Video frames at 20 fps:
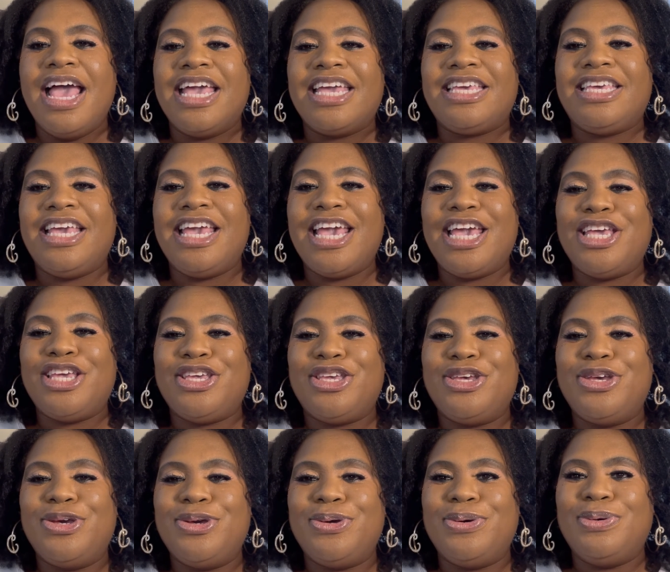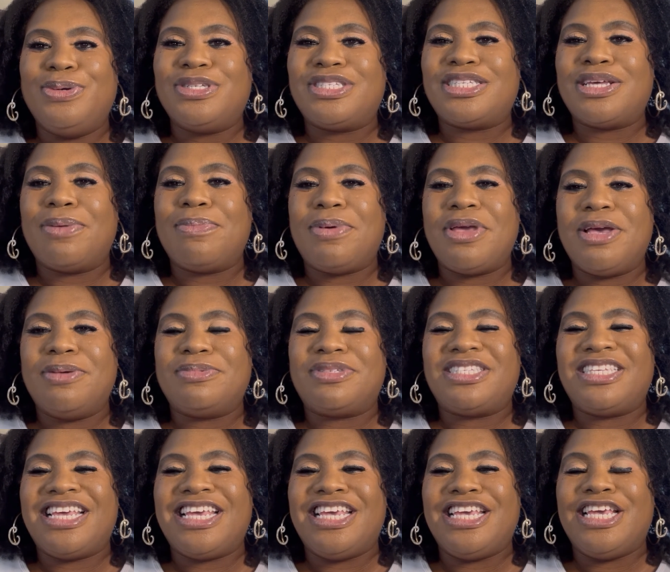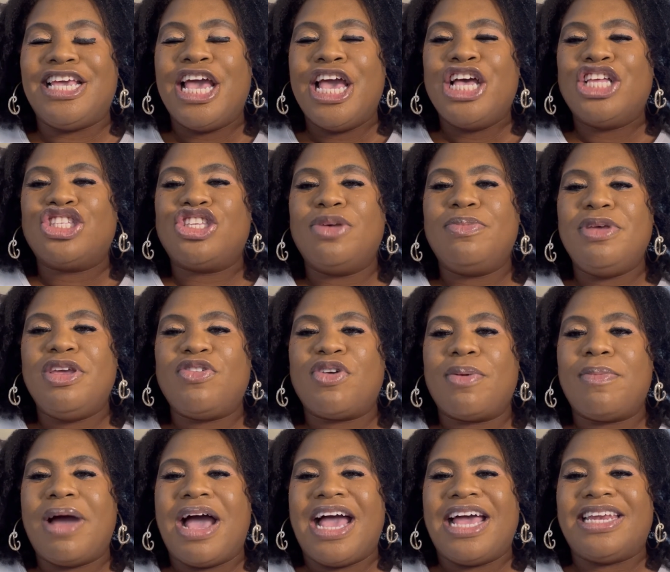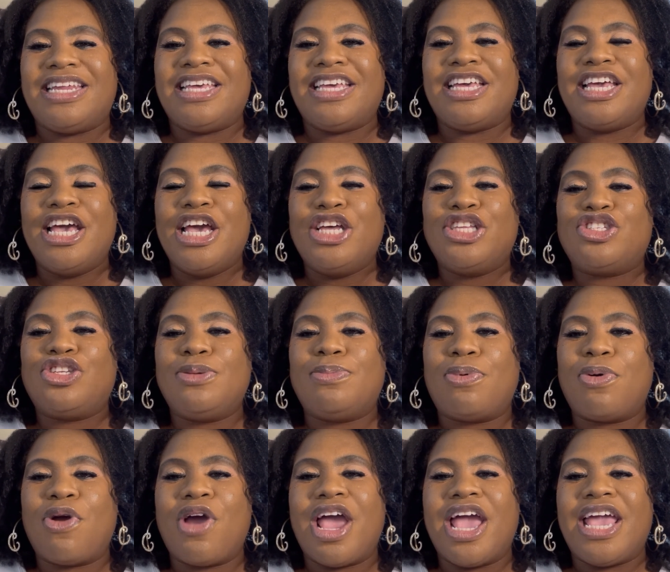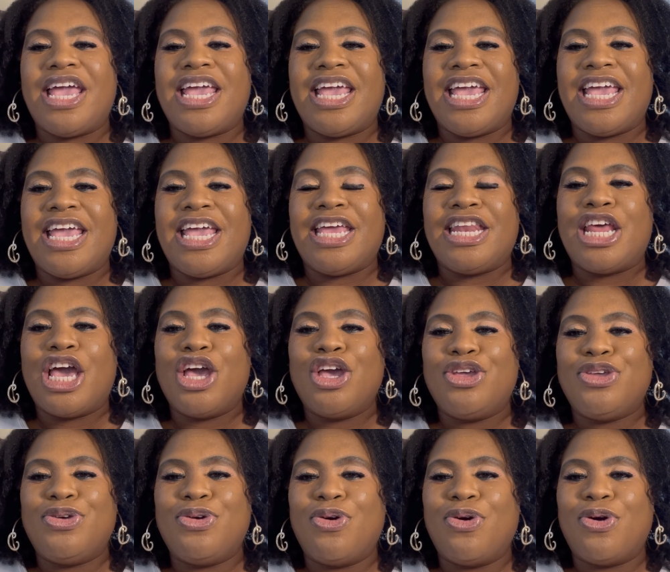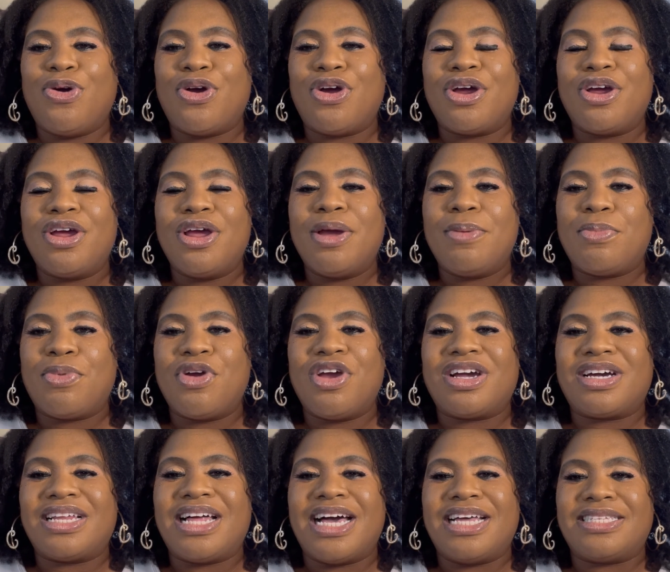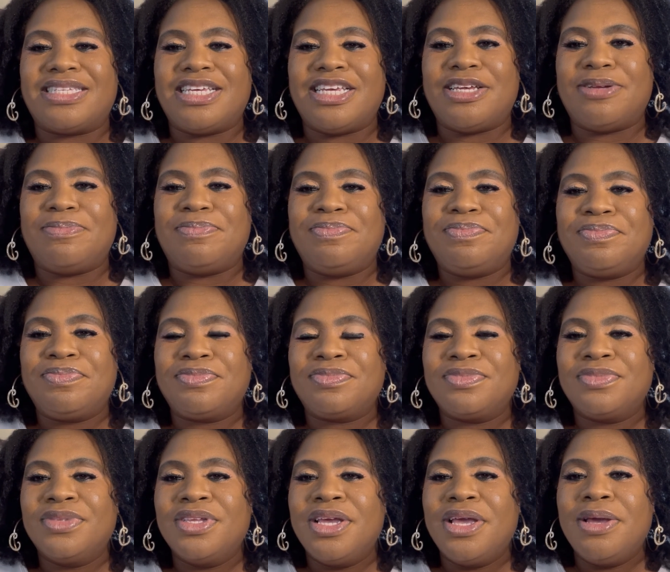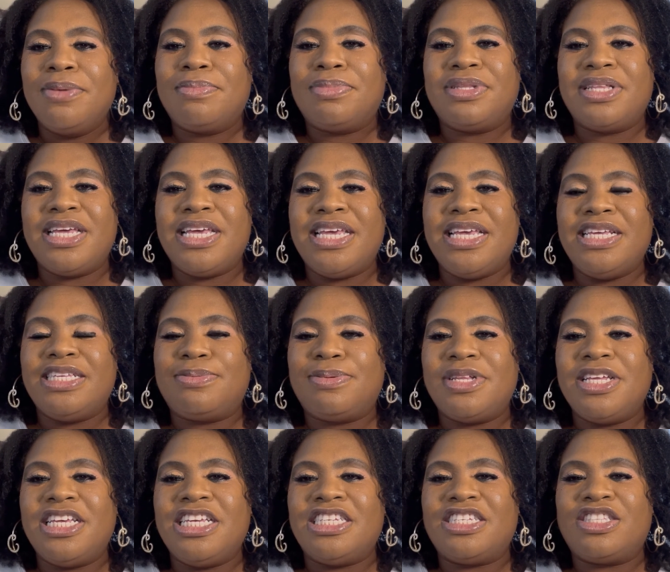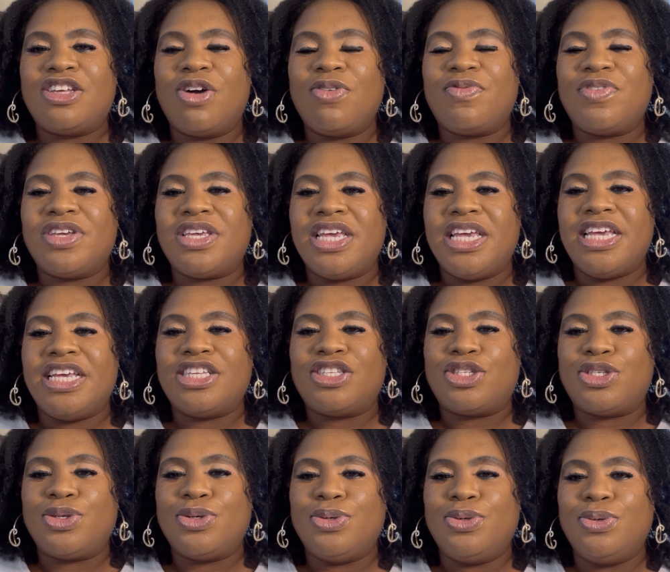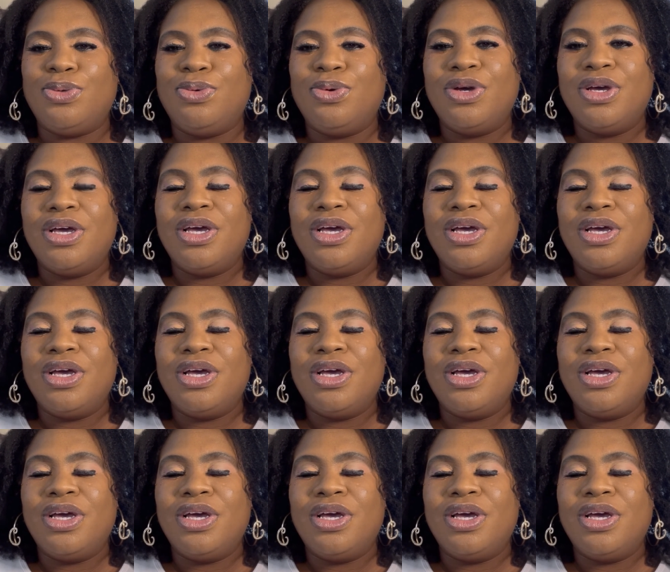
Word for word: Get you some Pimp C to be reminded to pray in your prayer closet. Please, please don't forget to